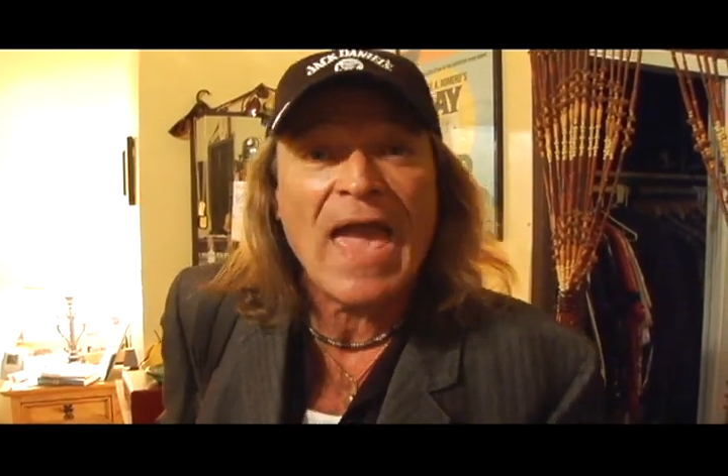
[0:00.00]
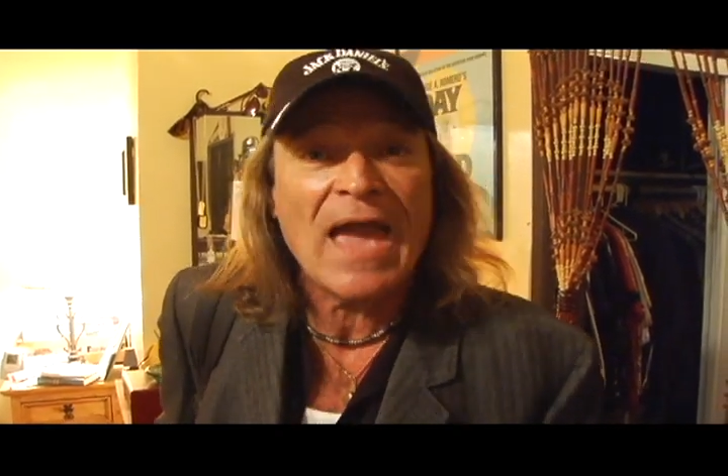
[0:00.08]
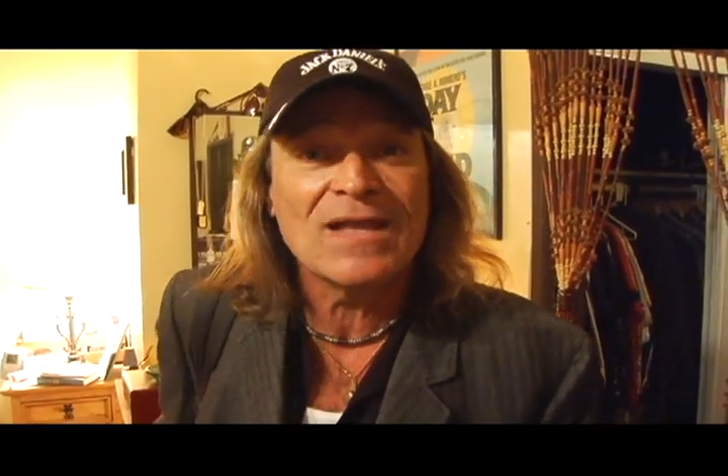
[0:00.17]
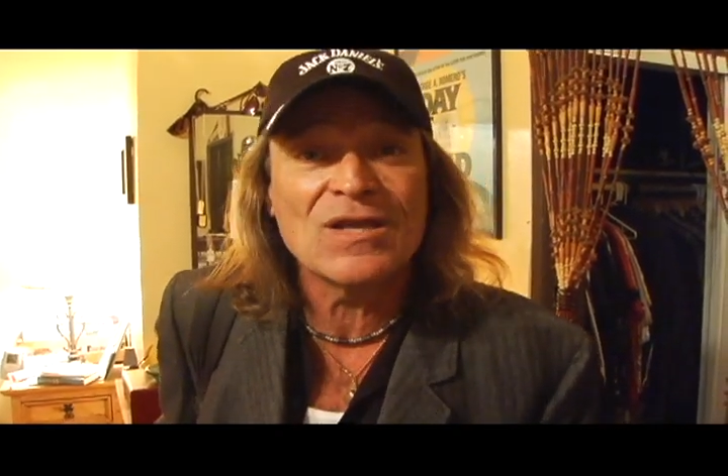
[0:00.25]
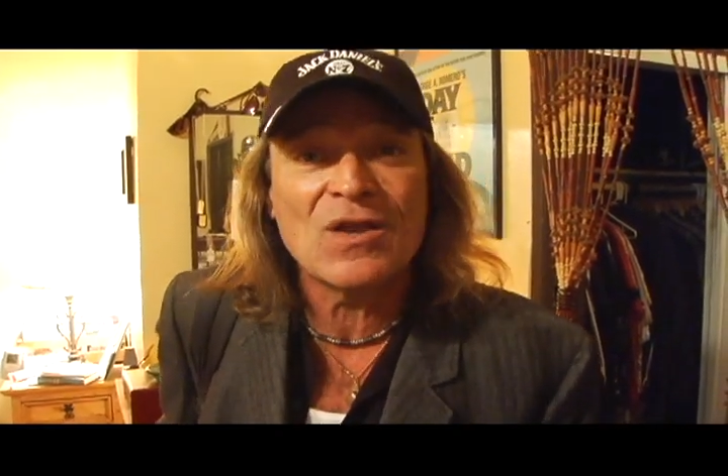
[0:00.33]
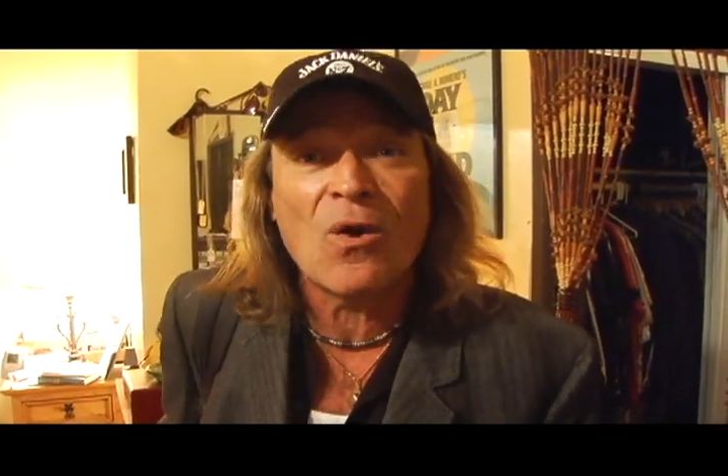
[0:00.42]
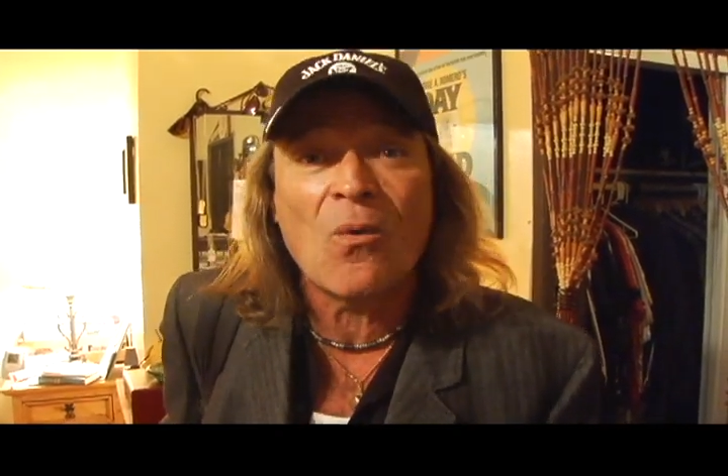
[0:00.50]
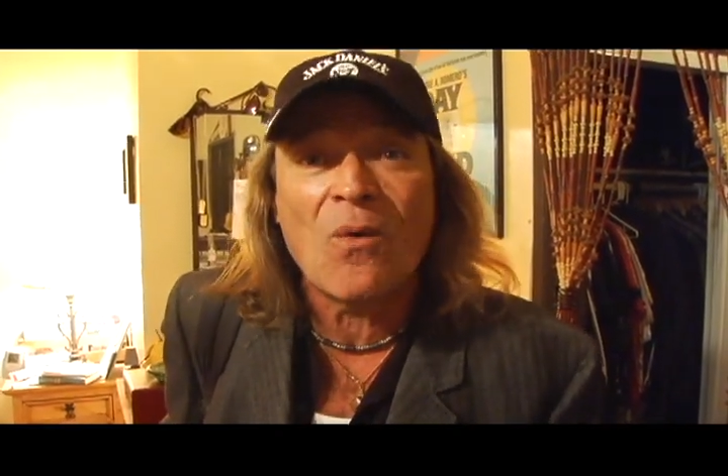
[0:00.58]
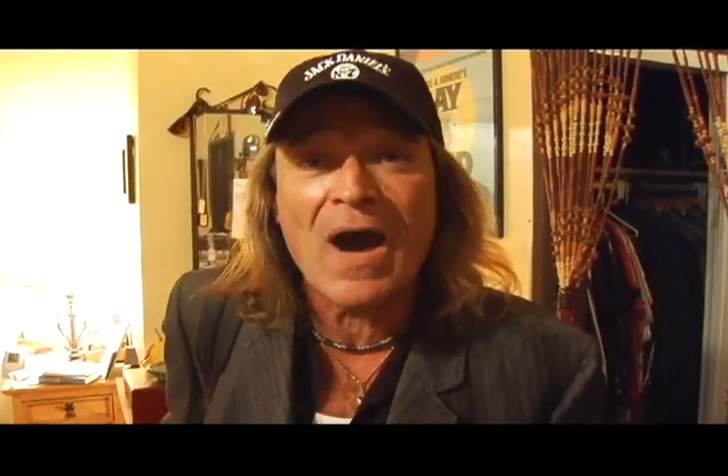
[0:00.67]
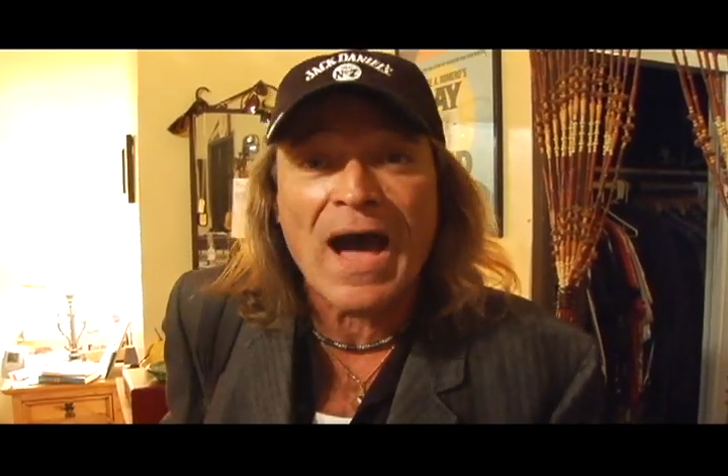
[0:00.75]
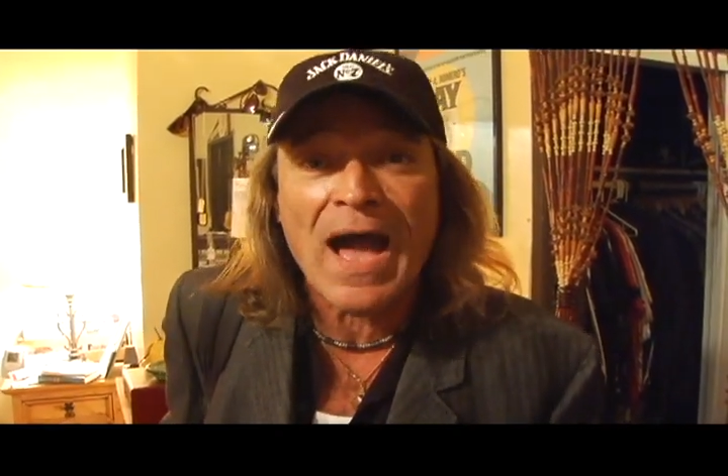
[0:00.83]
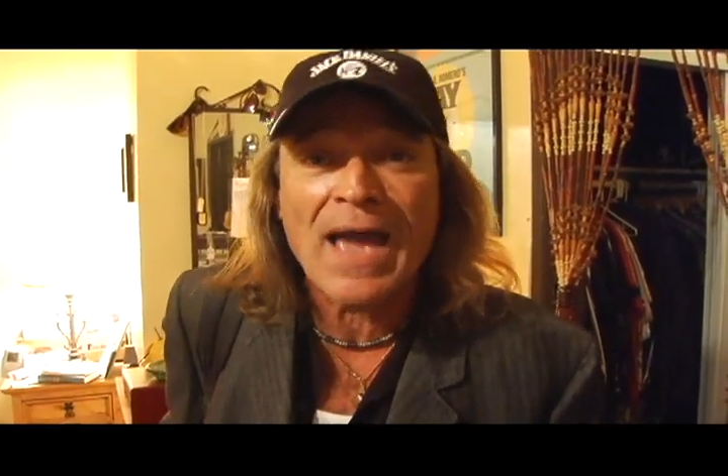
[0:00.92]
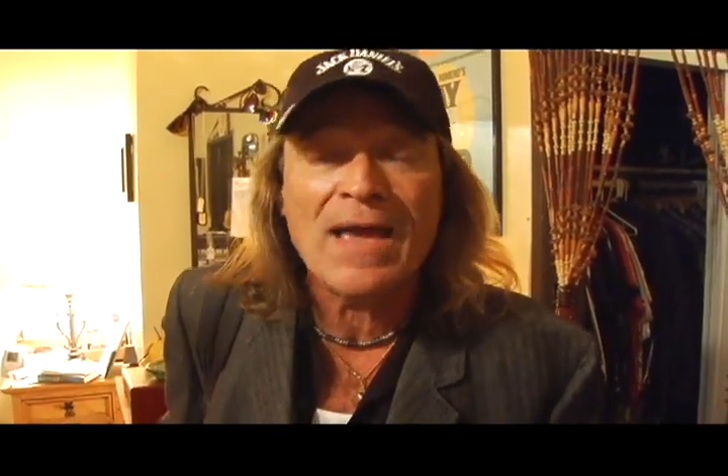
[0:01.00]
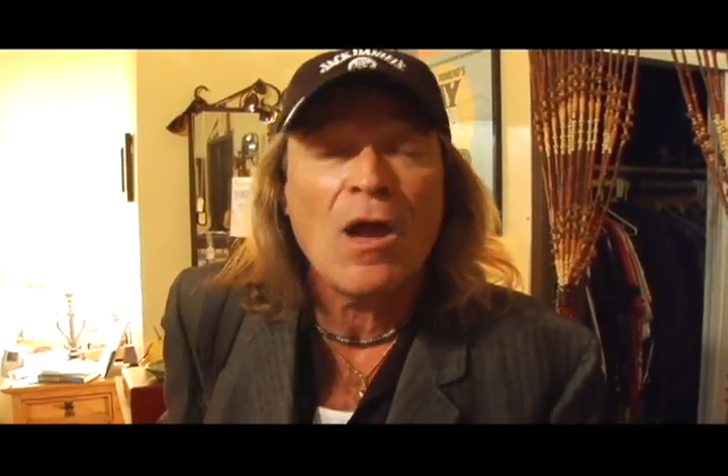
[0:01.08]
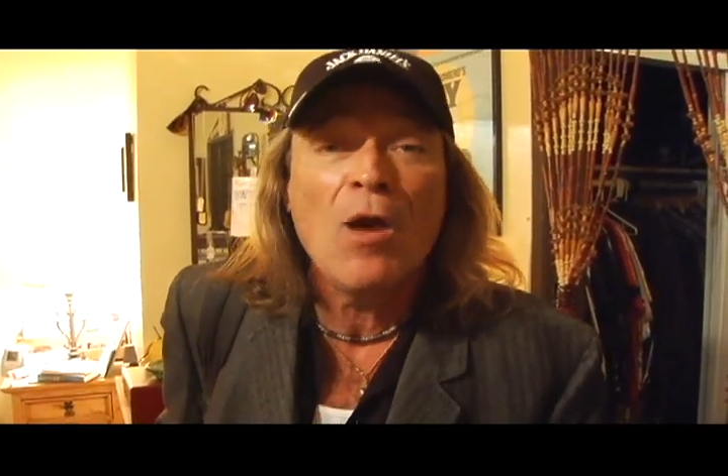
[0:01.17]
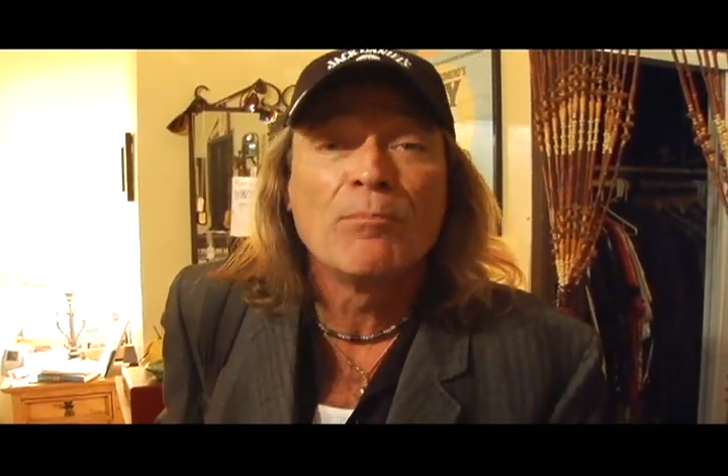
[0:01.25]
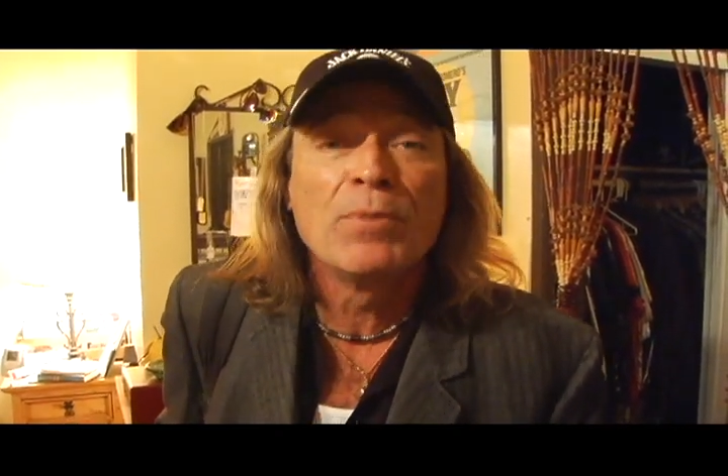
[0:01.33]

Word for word: And you know why?